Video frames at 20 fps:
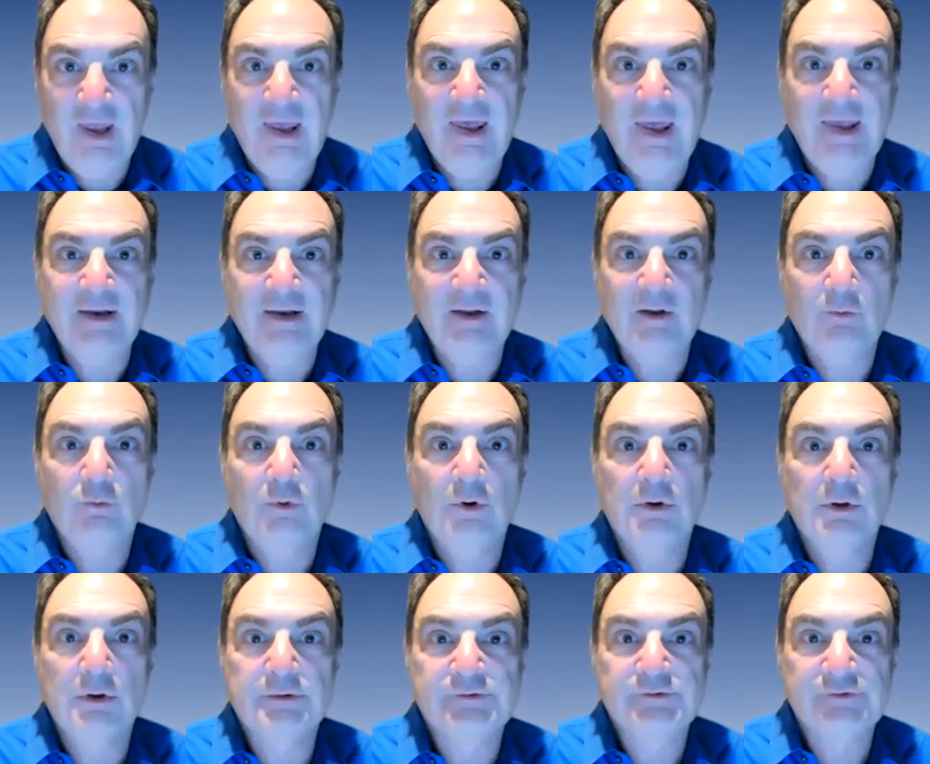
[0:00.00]
and it
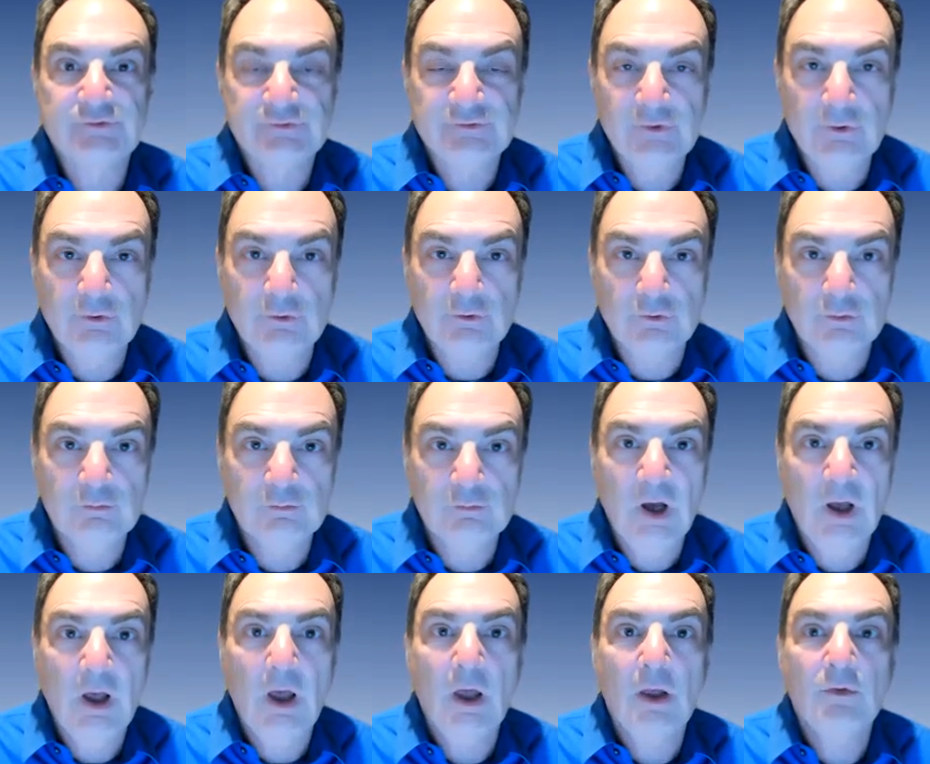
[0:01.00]
will
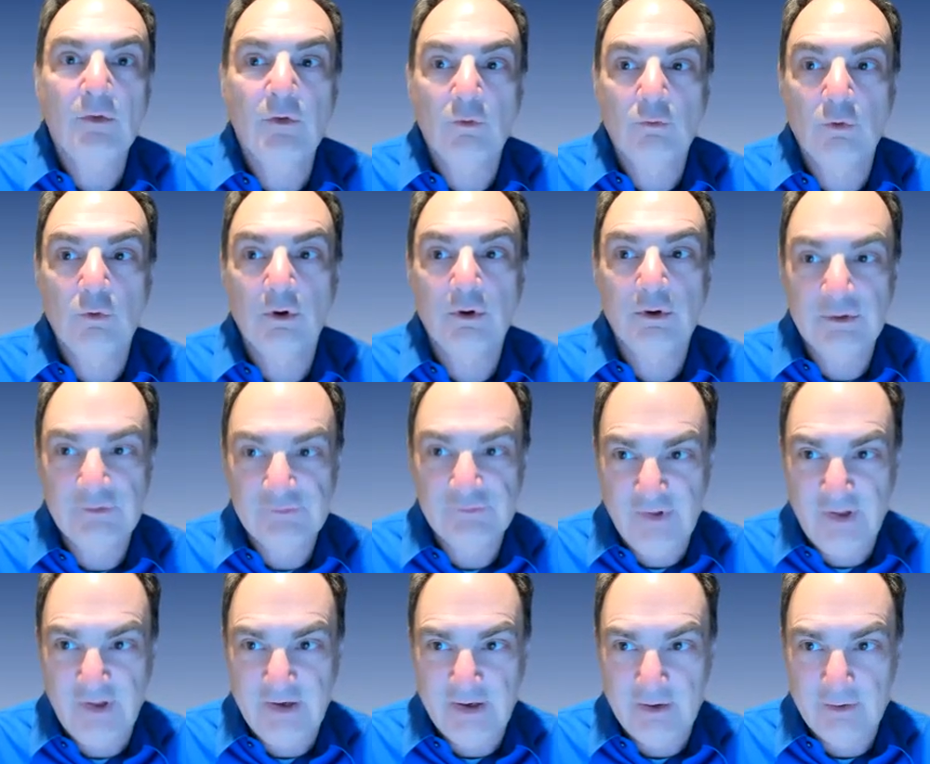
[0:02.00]
assume the word is
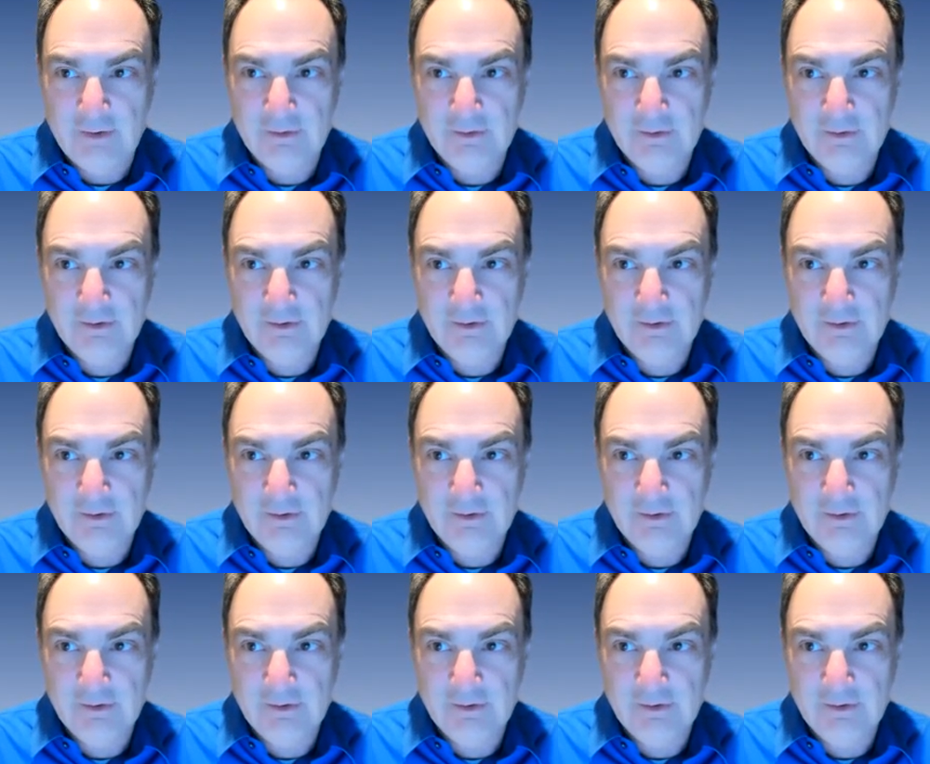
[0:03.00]
there,